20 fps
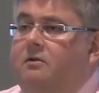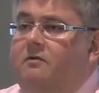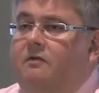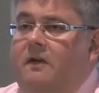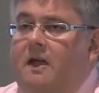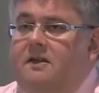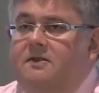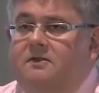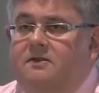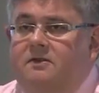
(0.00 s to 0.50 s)

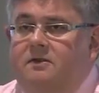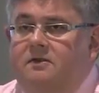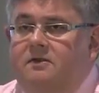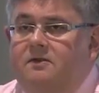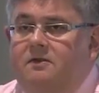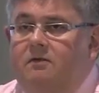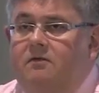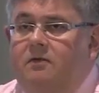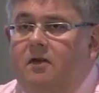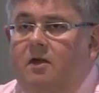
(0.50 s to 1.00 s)

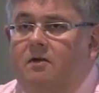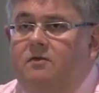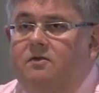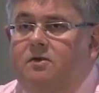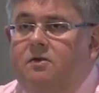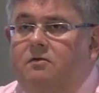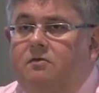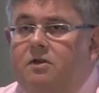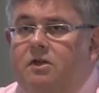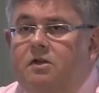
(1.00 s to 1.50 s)
investors and
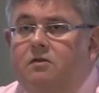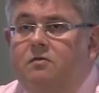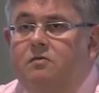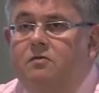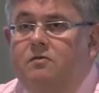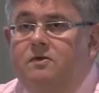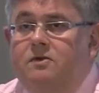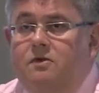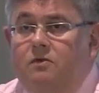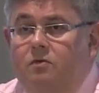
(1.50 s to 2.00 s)
those who
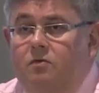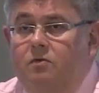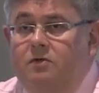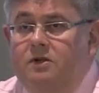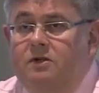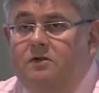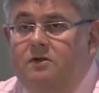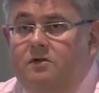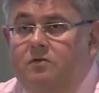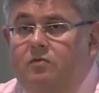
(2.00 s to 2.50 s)
use
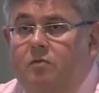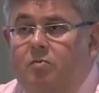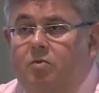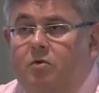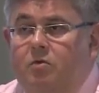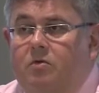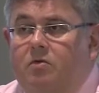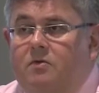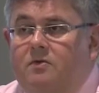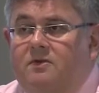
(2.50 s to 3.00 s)
auditors'
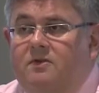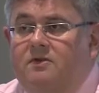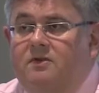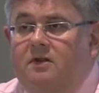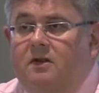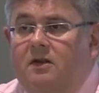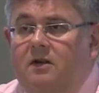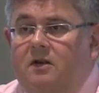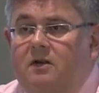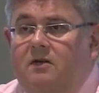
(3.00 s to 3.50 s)

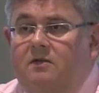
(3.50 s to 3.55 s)
reports